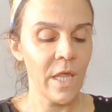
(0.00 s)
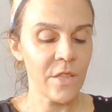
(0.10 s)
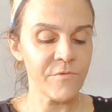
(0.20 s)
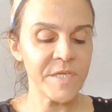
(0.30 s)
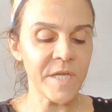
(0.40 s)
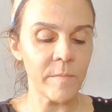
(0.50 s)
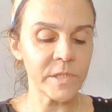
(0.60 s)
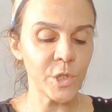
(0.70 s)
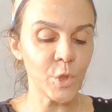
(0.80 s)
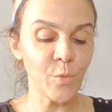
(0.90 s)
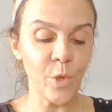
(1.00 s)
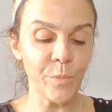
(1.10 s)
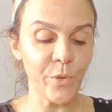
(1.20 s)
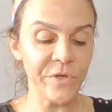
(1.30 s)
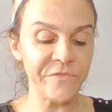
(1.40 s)
3W
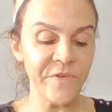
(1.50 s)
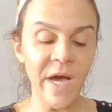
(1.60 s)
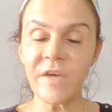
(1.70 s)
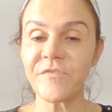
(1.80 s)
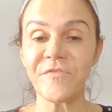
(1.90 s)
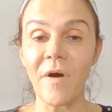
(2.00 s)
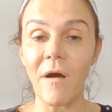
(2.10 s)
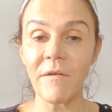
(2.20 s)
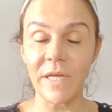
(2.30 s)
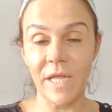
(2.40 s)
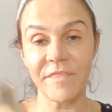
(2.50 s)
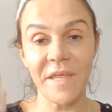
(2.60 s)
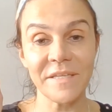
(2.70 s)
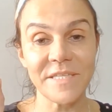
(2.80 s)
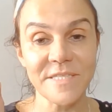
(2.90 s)
1.5 Fawn, and I
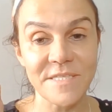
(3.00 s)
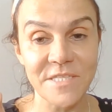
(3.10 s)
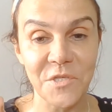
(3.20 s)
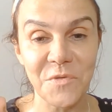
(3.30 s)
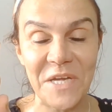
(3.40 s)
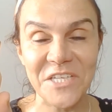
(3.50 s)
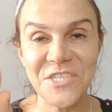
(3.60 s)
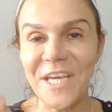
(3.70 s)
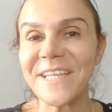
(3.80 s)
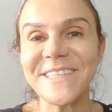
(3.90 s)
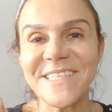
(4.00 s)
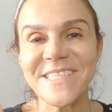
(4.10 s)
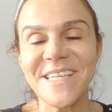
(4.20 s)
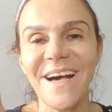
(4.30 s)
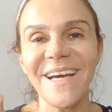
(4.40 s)
think this is the correct shade
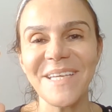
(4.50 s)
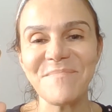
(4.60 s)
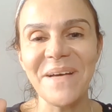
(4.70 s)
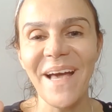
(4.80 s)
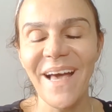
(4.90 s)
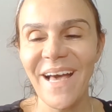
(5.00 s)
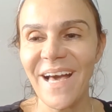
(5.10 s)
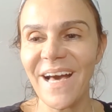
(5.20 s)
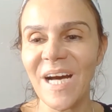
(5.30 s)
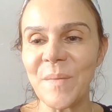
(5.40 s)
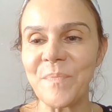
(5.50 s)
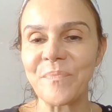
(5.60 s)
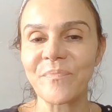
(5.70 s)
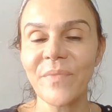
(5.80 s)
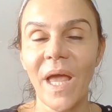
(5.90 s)
this time.
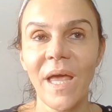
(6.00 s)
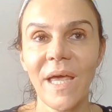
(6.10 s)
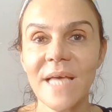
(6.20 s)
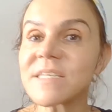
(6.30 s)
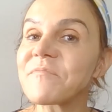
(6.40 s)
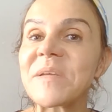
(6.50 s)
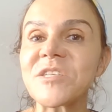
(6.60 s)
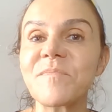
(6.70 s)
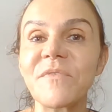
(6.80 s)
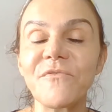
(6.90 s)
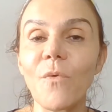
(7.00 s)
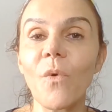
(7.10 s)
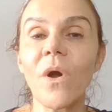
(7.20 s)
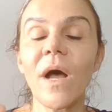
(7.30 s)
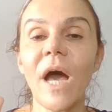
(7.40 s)
As I've mentioned
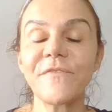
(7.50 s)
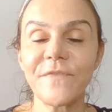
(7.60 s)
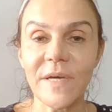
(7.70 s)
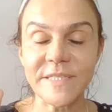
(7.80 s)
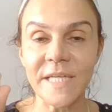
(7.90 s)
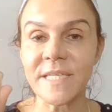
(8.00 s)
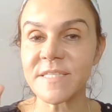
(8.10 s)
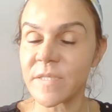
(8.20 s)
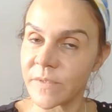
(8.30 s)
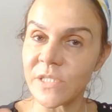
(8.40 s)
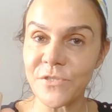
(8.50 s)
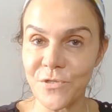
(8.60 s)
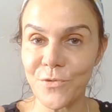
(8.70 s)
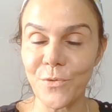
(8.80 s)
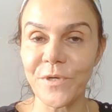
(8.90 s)
before, I've done a similar
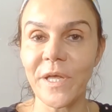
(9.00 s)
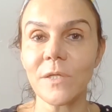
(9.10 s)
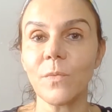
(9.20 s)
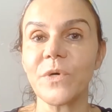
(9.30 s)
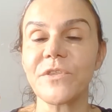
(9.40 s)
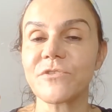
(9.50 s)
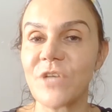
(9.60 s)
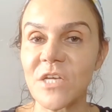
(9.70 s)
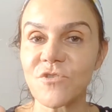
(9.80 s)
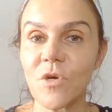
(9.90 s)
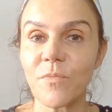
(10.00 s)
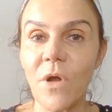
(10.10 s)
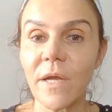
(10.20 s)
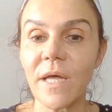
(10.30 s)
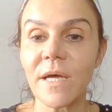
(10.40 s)
tutorial with drugstore
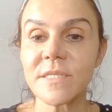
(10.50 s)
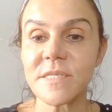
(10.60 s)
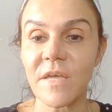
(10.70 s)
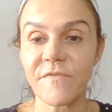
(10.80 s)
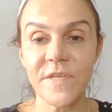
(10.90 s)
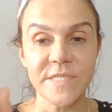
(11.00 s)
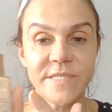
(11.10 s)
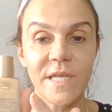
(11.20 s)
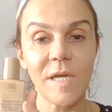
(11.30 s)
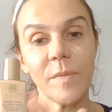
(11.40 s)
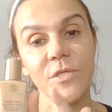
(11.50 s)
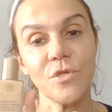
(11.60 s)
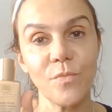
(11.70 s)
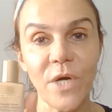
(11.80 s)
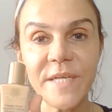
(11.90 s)
products. If this is a little bit
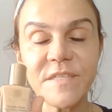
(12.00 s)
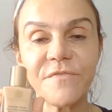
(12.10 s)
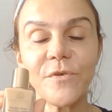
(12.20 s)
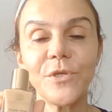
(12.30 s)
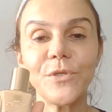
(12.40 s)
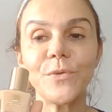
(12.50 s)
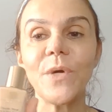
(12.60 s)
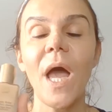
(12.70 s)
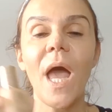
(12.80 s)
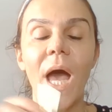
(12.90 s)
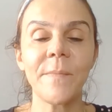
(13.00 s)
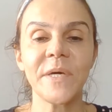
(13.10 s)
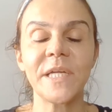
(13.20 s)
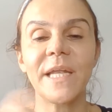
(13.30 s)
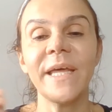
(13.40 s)
too pricey for you, I'm
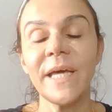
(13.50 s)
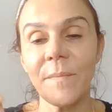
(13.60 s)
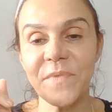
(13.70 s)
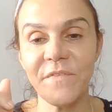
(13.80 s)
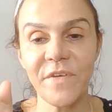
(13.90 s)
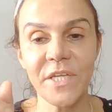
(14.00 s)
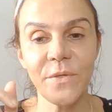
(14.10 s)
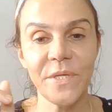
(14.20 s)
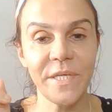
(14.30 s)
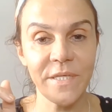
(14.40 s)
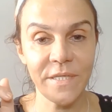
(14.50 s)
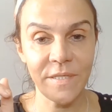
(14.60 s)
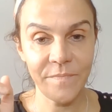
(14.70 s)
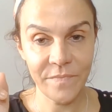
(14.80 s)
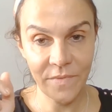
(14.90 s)
going to link up the video
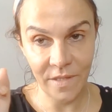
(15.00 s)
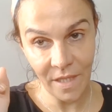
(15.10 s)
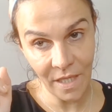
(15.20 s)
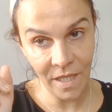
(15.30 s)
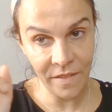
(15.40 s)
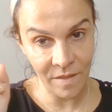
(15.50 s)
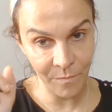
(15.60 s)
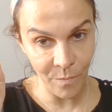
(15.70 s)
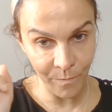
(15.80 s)
here in the